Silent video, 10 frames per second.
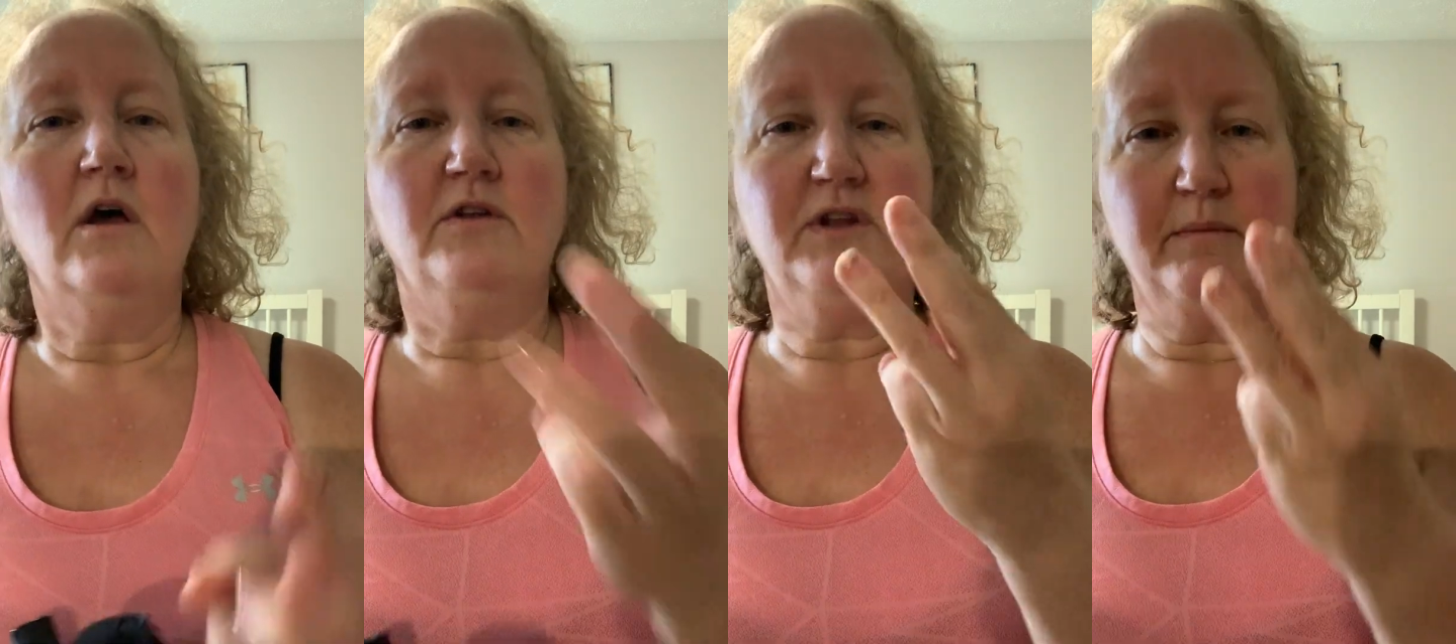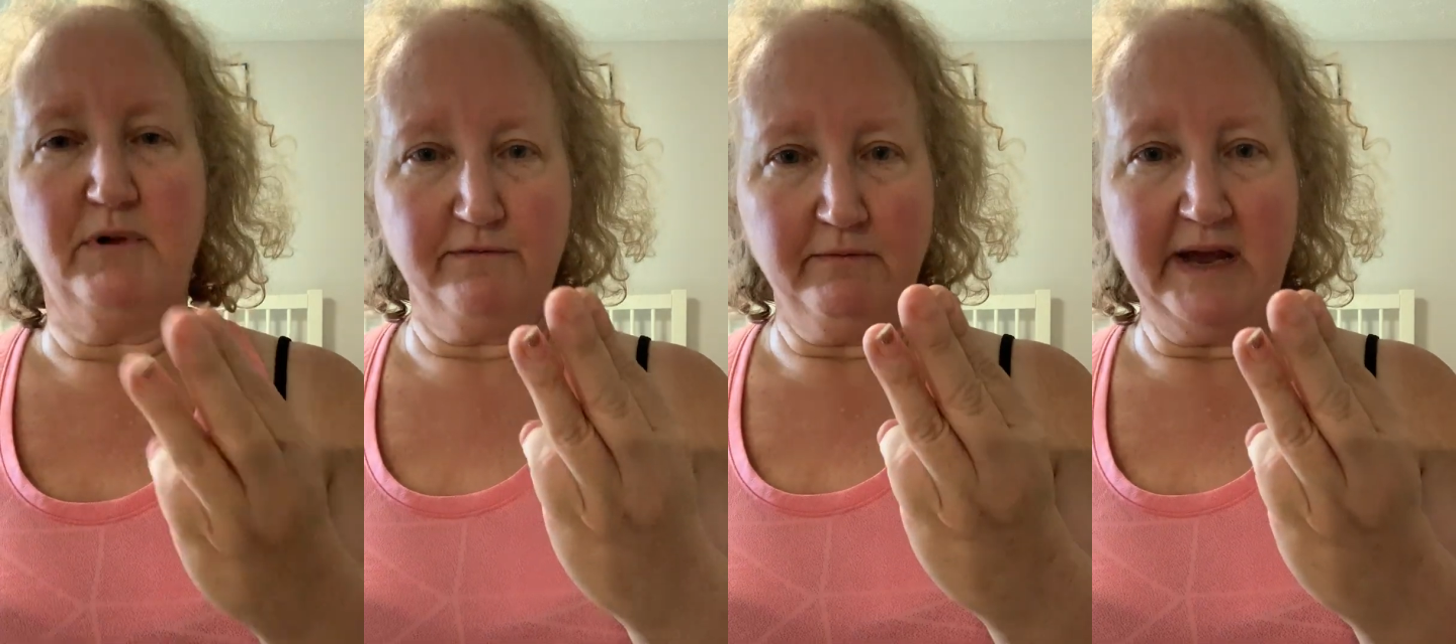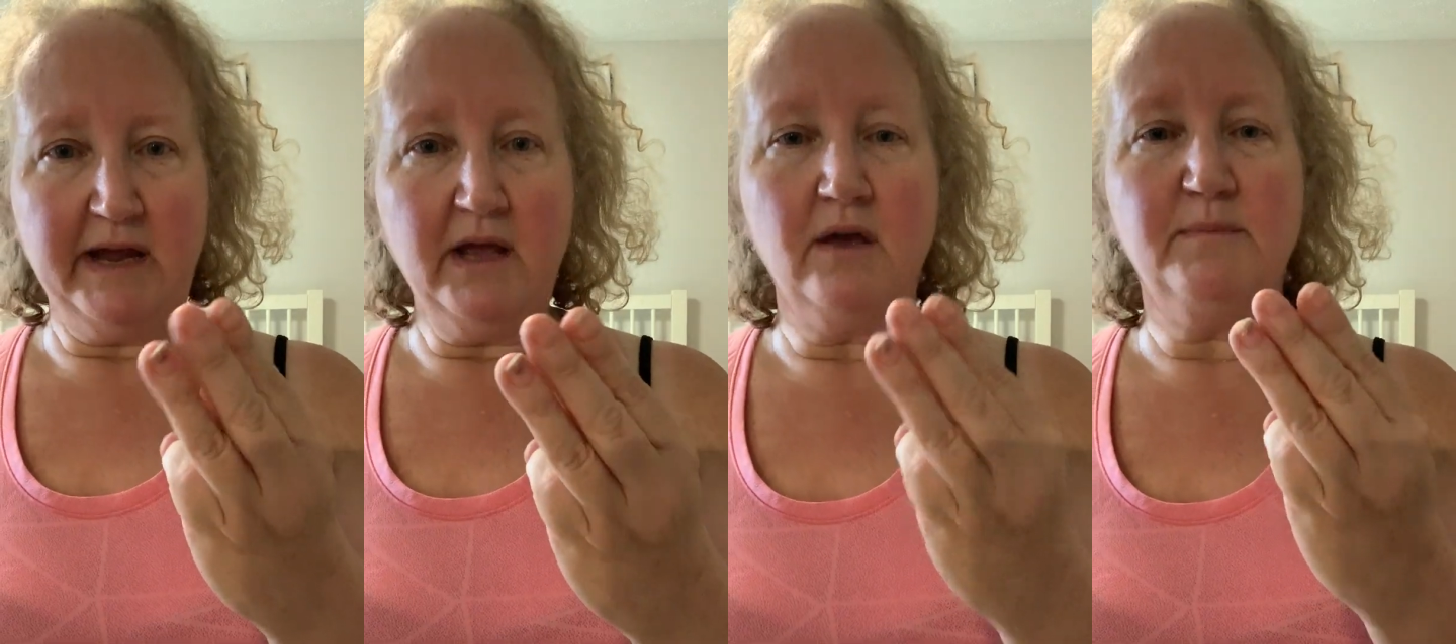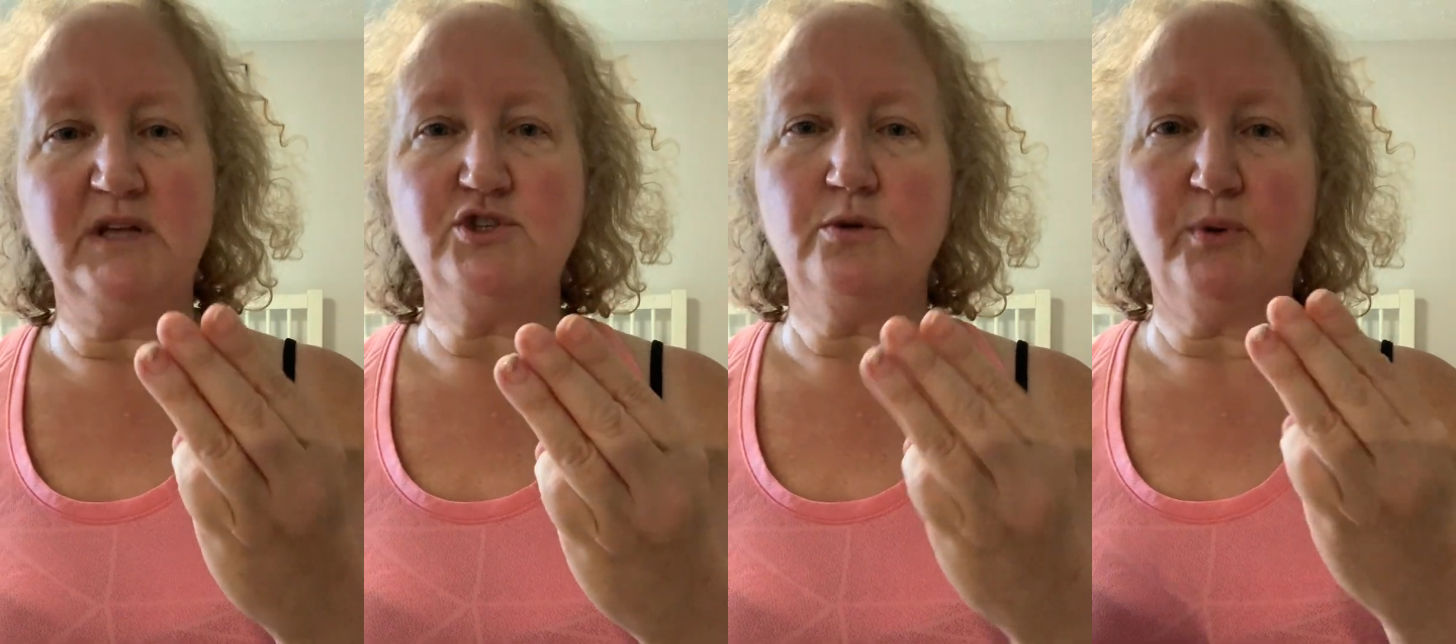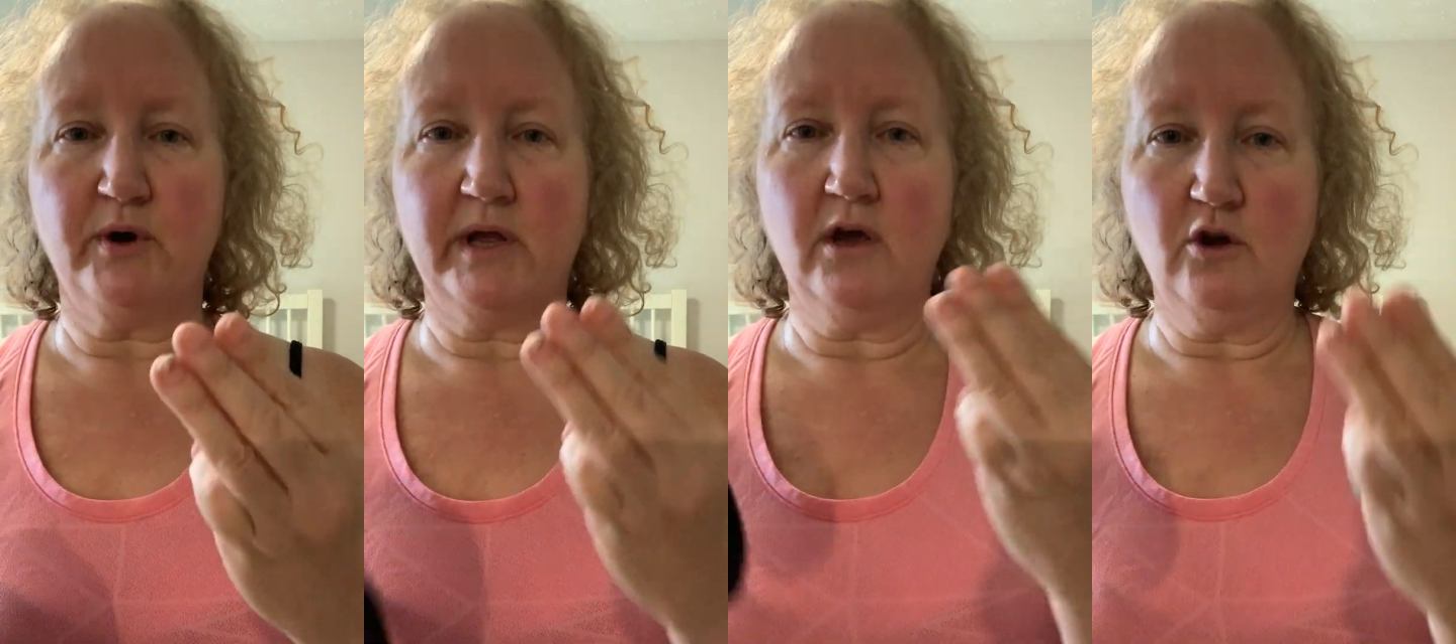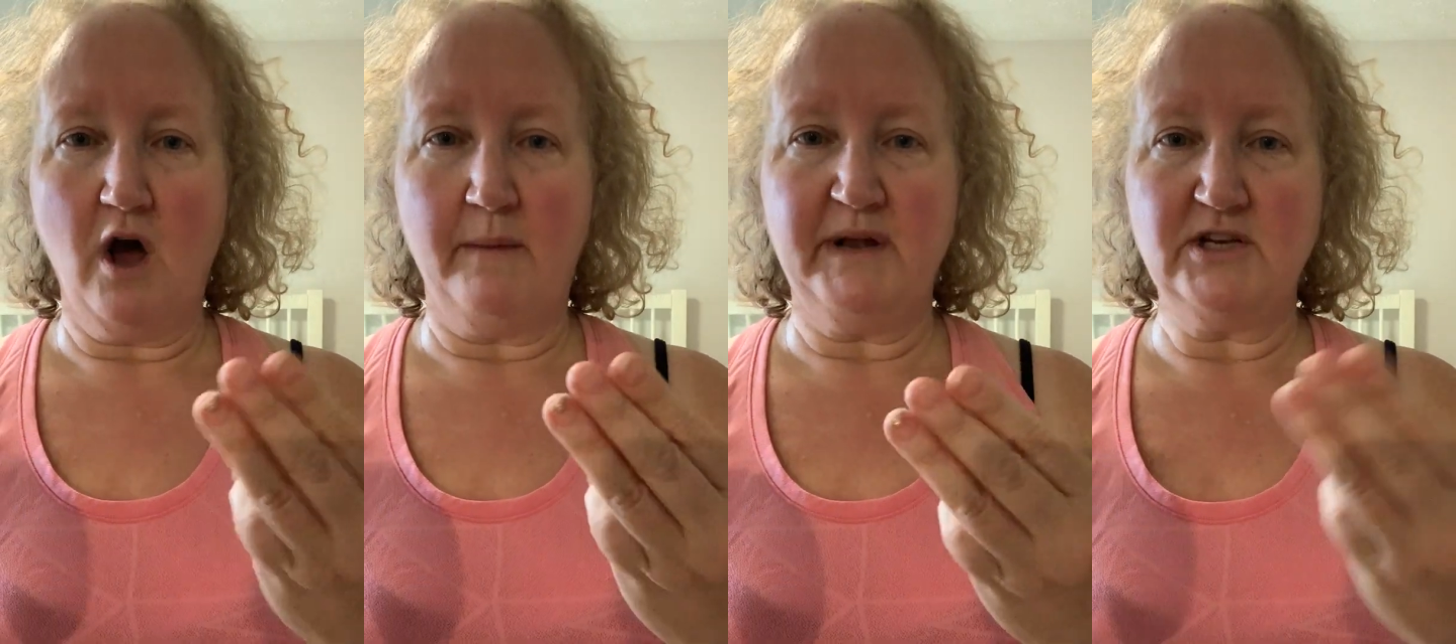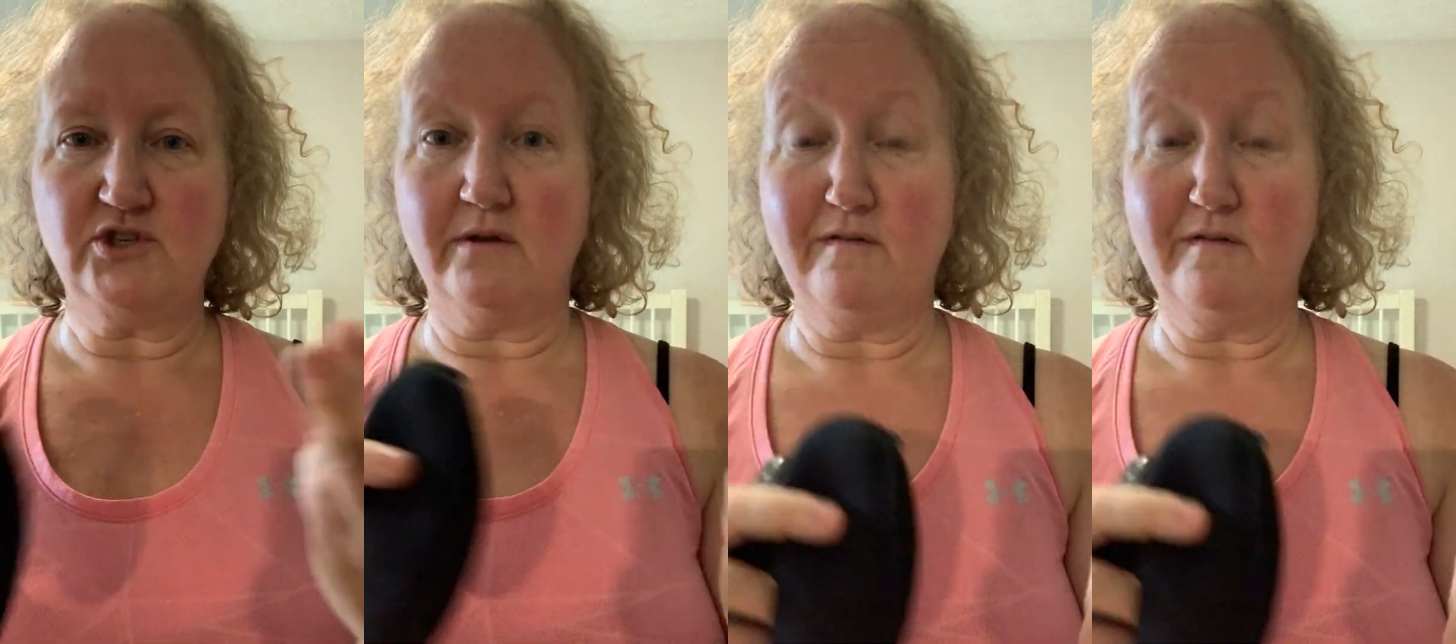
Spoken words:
Number 3 means you're burning a combination